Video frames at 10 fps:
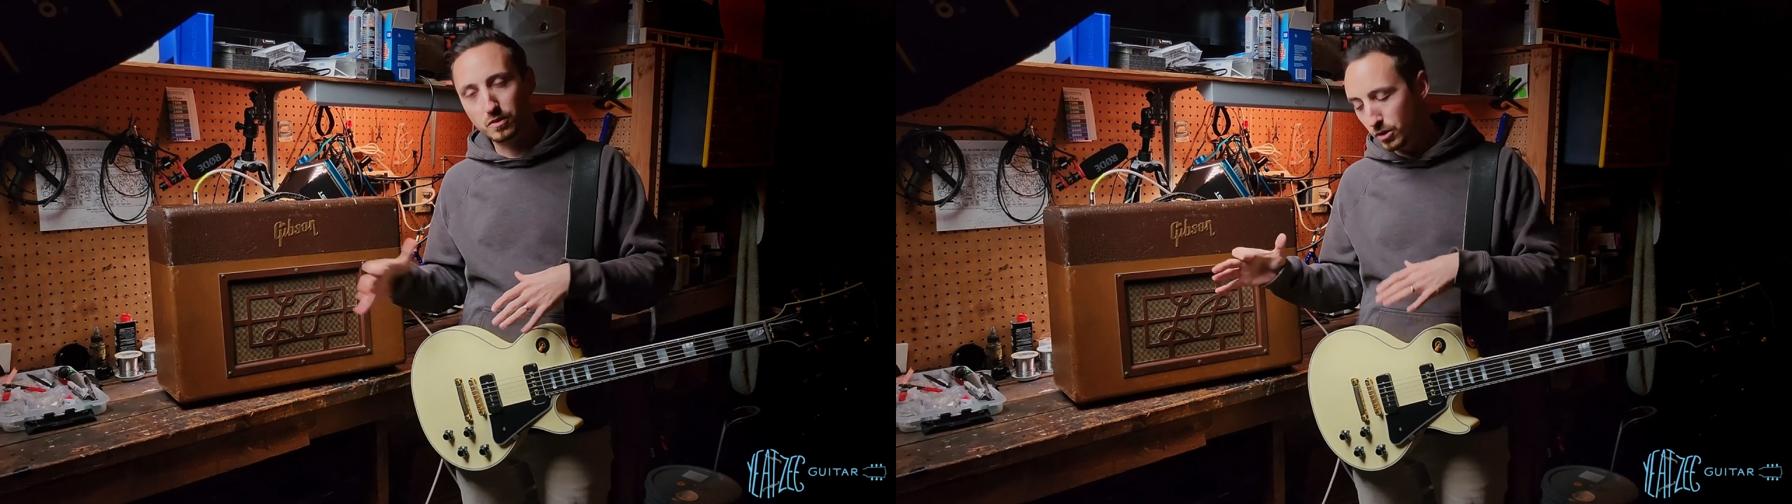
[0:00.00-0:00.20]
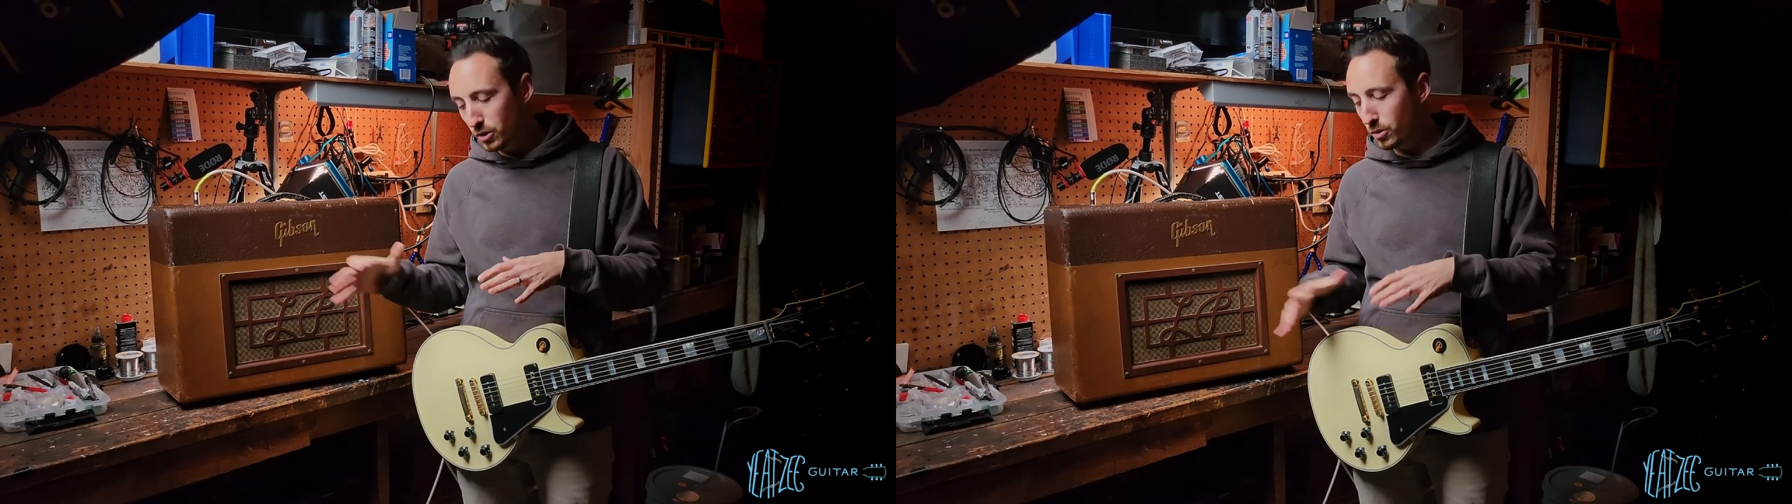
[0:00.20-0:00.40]

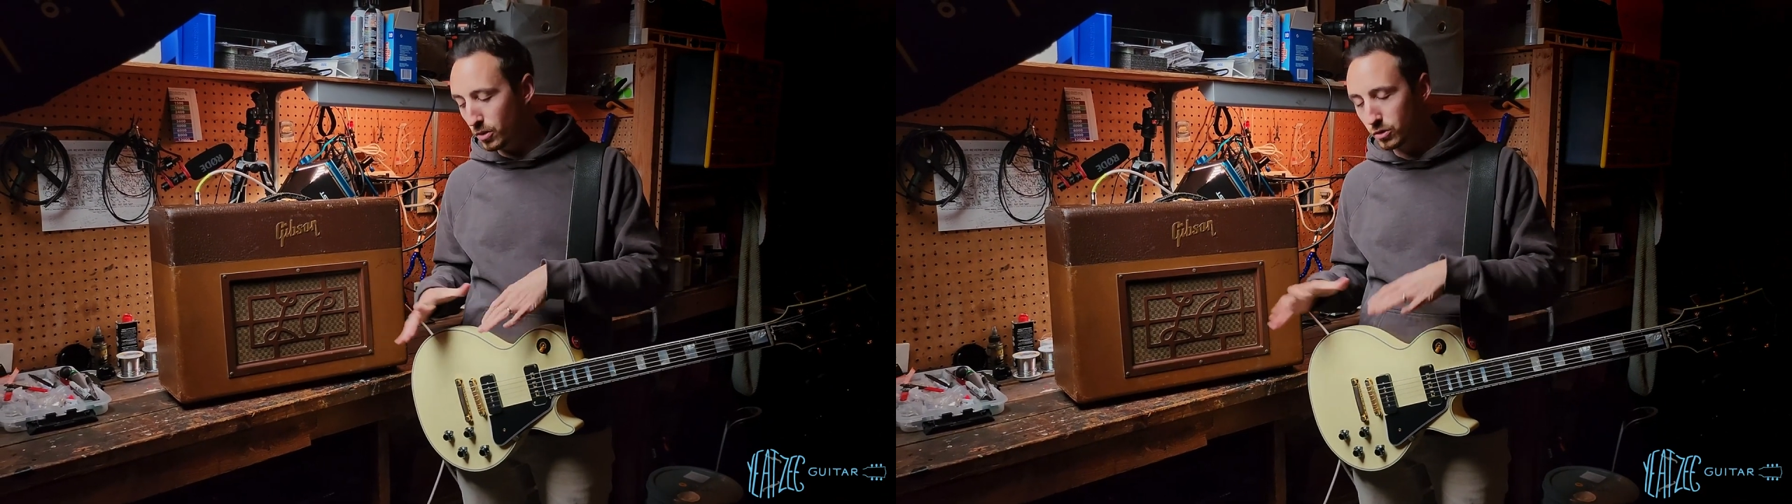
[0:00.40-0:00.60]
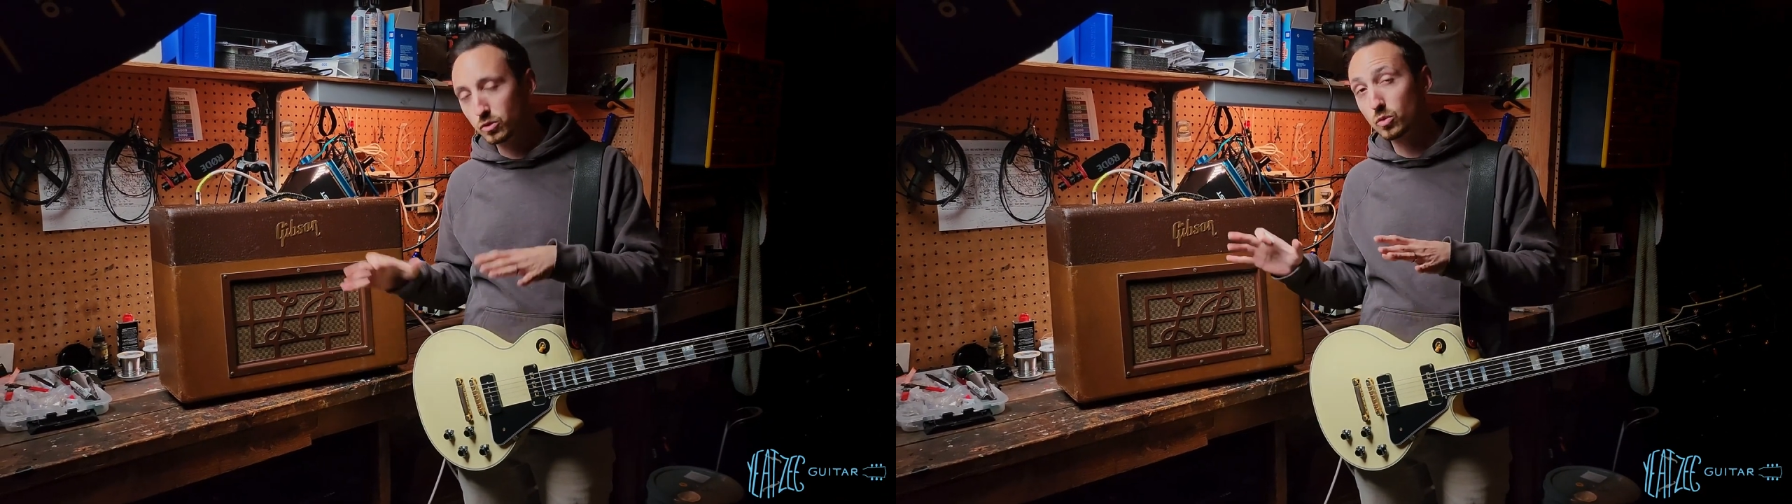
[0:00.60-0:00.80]

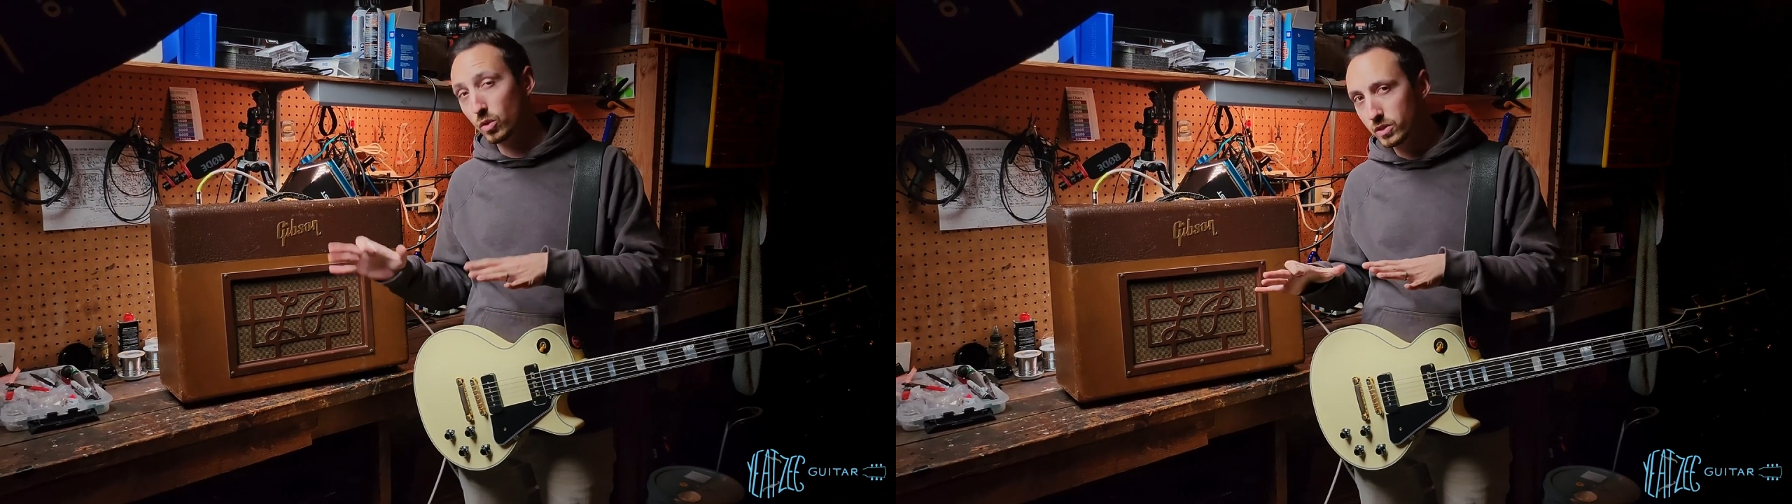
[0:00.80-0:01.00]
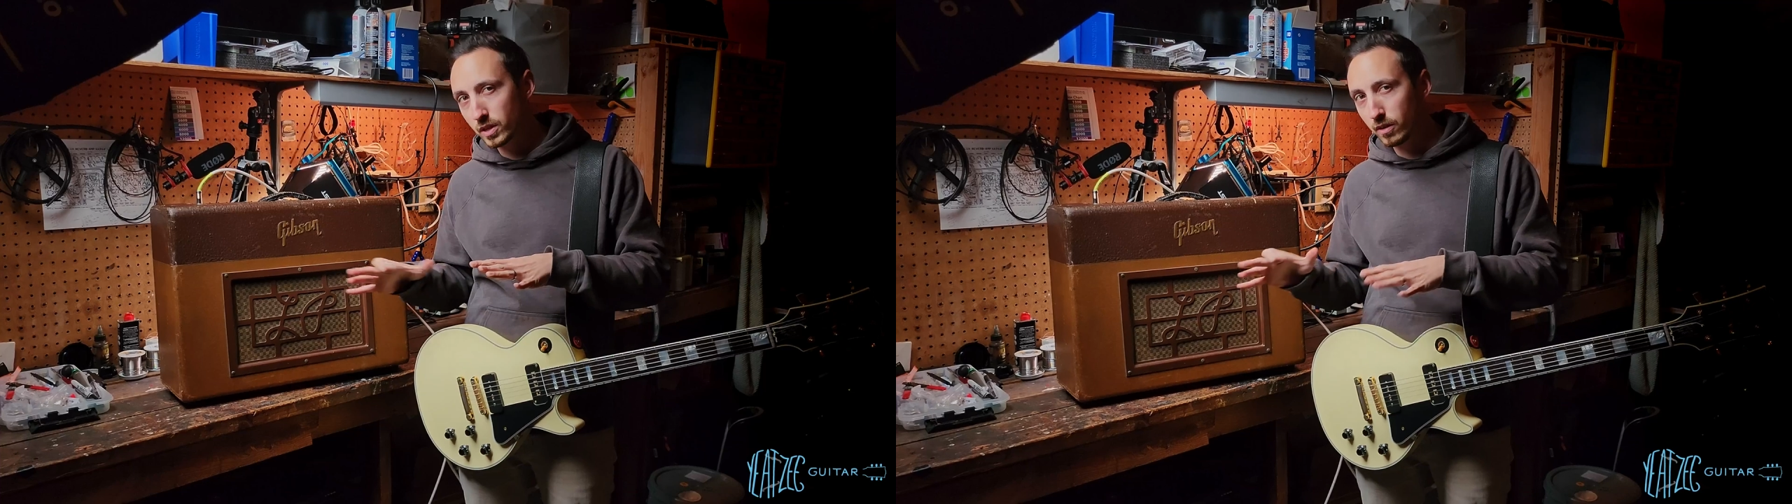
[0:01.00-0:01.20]
two
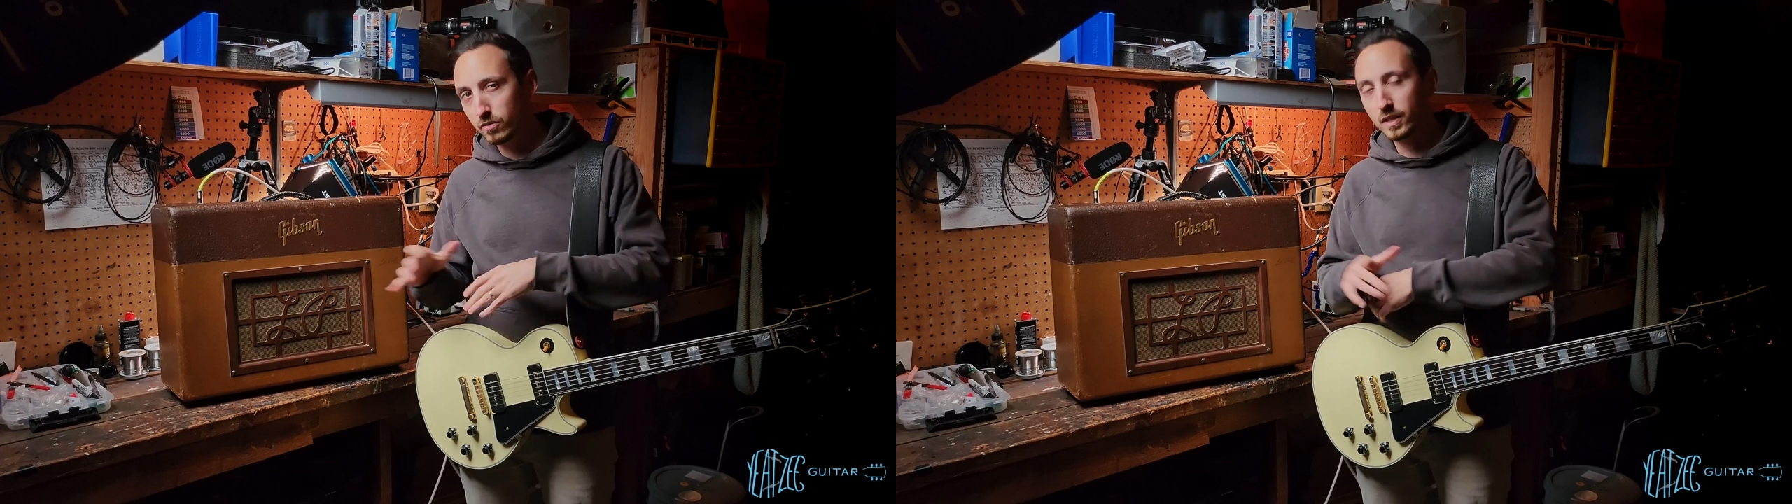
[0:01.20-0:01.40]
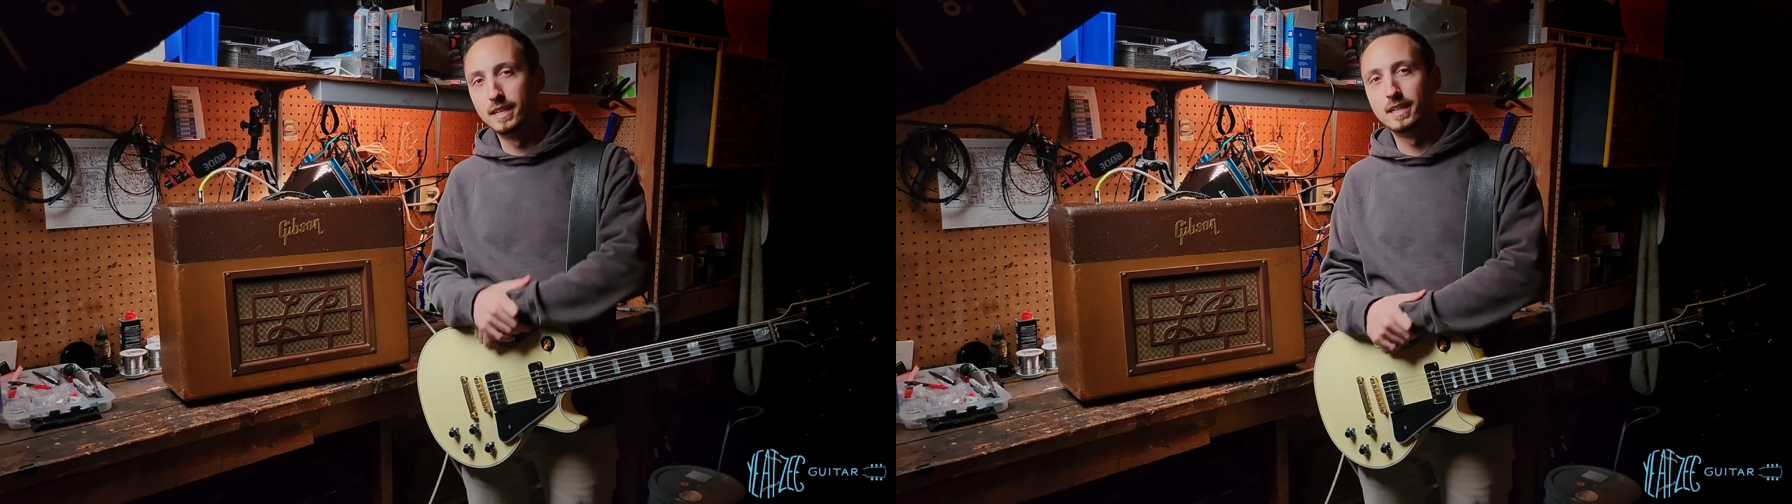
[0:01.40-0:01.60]
sort of